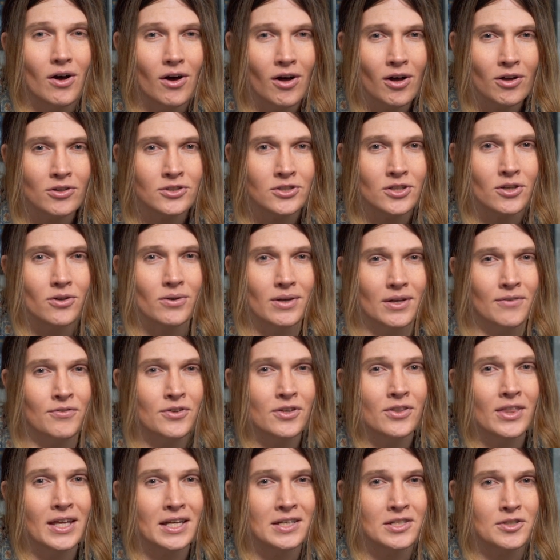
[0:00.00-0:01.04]
Also, if
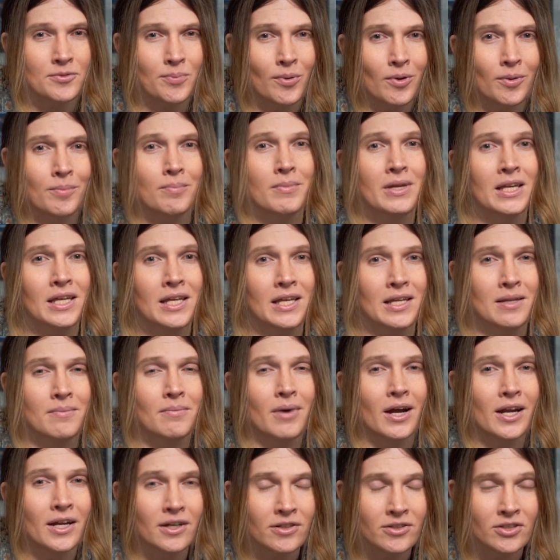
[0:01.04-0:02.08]
you'd like to support me and
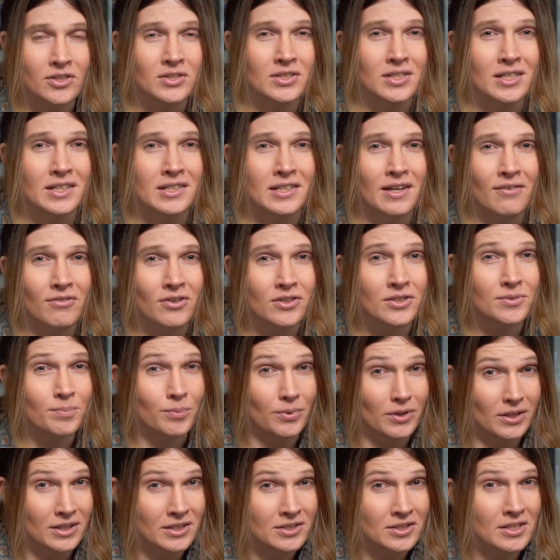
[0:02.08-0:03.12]
my artistic endeavors,
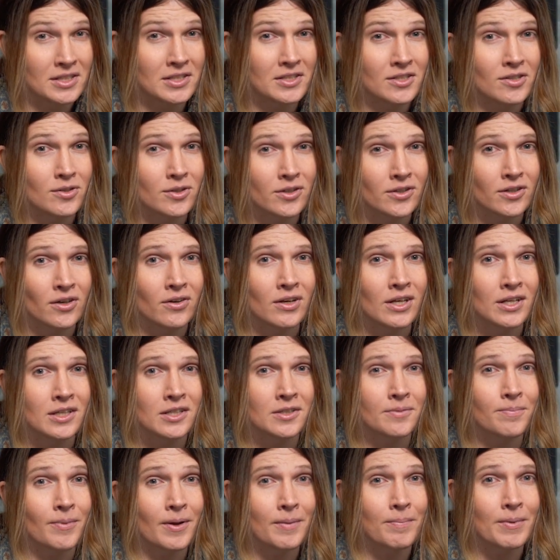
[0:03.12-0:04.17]
please consider
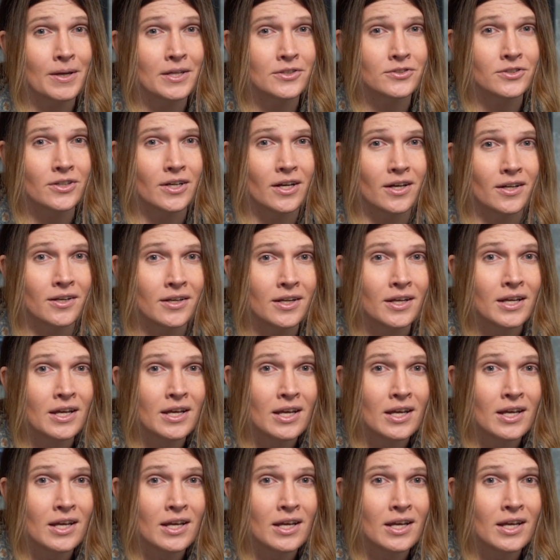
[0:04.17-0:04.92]
donating to my Patreon.